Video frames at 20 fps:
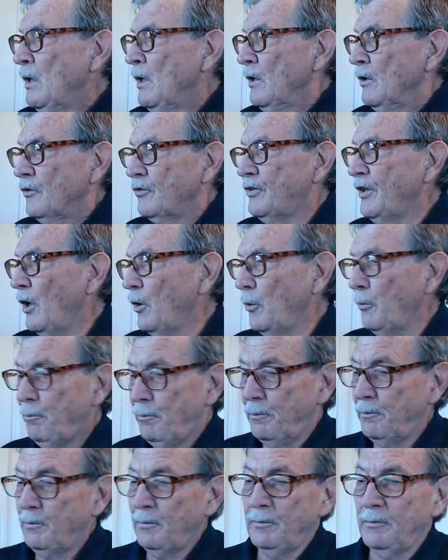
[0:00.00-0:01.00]
So
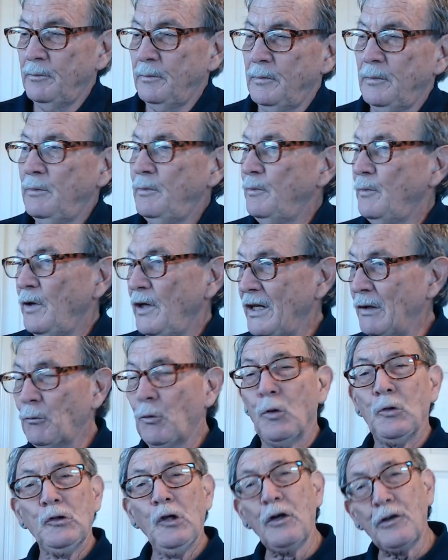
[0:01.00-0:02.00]
it
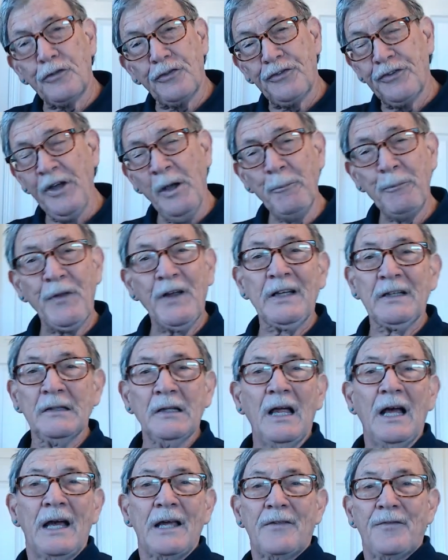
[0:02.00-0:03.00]
will look something
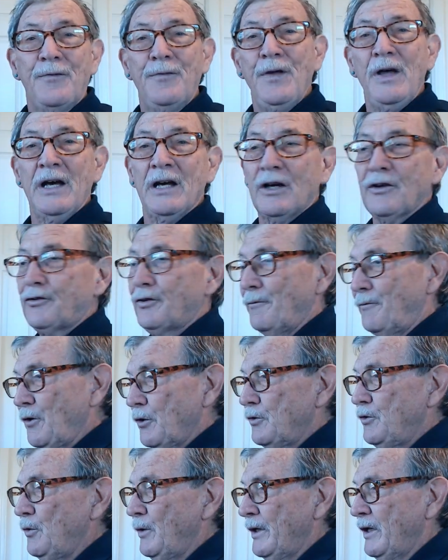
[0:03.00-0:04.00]
like this if you're
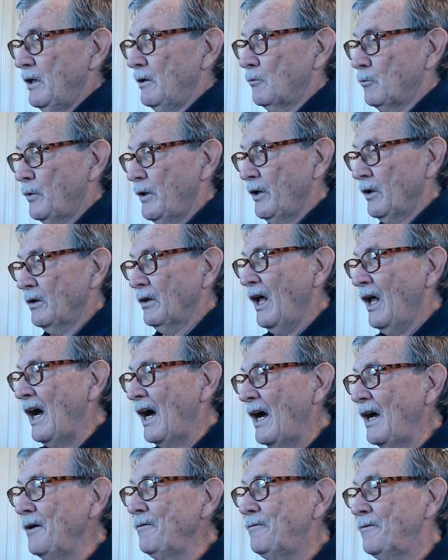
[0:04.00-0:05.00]
doing it in real
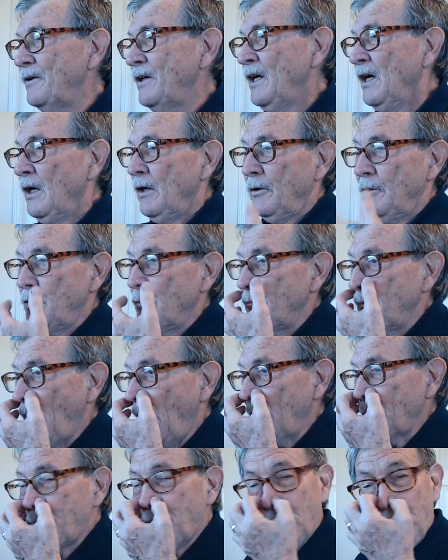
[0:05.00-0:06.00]
life. You
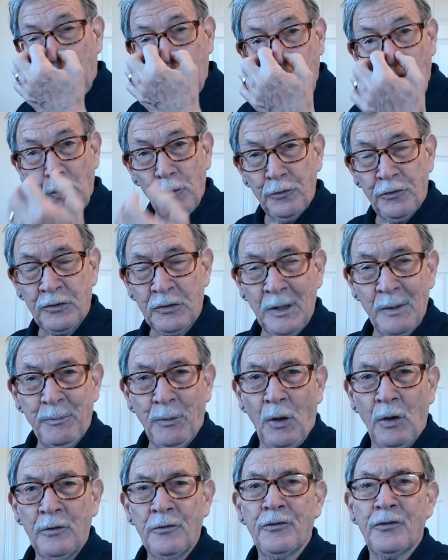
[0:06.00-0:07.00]
might put a nose clip
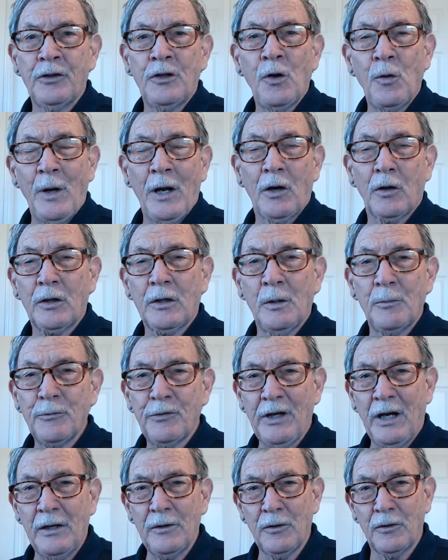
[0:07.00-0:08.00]
on so no air comes
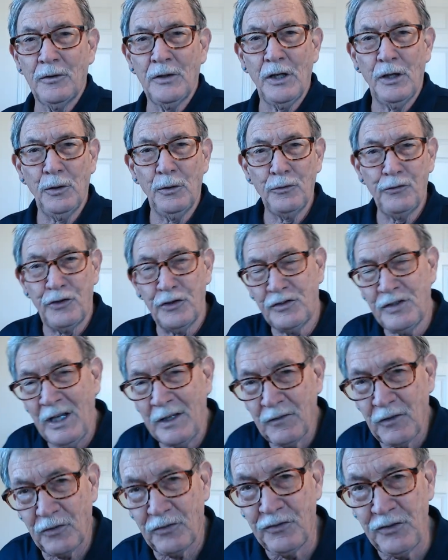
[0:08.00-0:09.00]
out your nose. You take
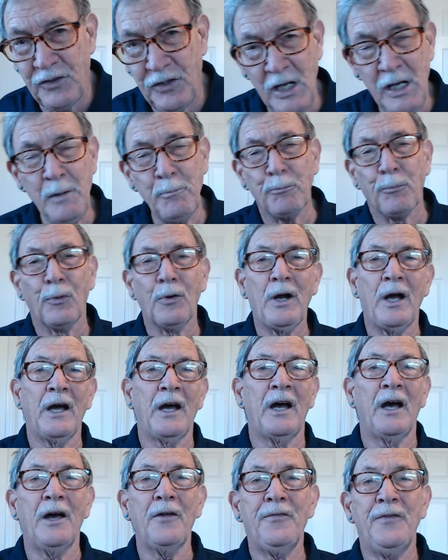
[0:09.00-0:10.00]
this deep
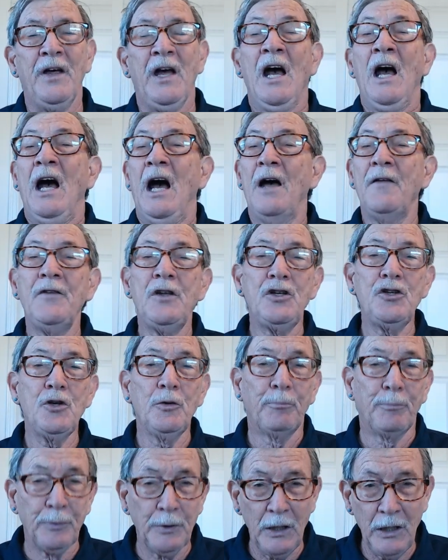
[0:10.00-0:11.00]
breath and then you
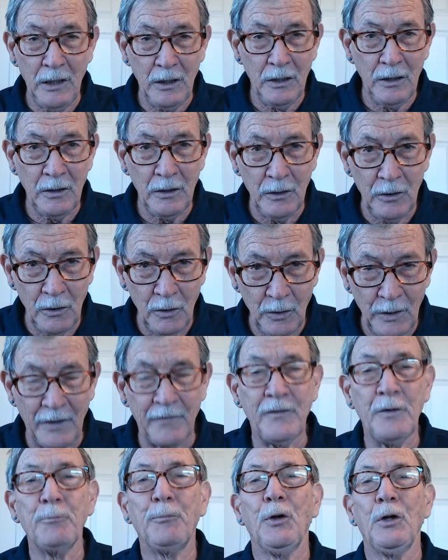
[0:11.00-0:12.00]
blow and
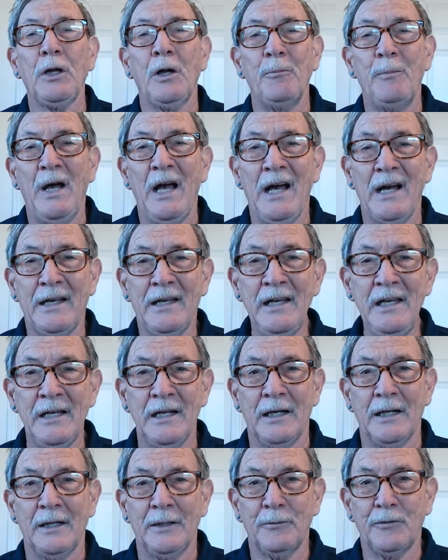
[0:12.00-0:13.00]
then pull it back
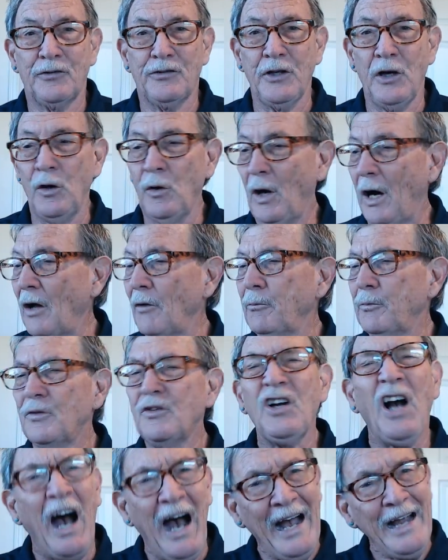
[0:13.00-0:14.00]
in. So I'll
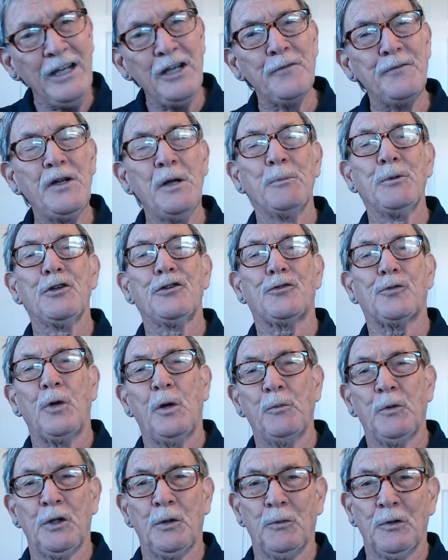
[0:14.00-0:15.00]
kind of demonstrate
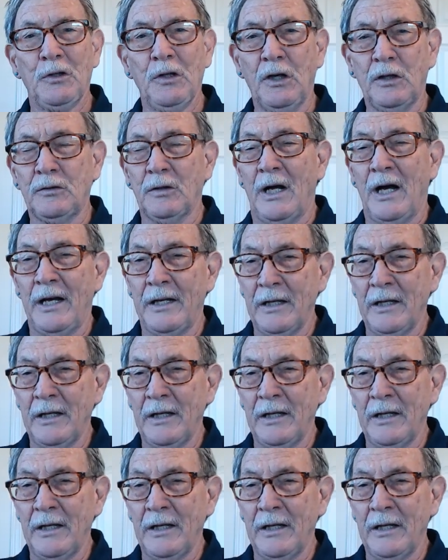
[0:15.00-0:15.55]
what it would look like.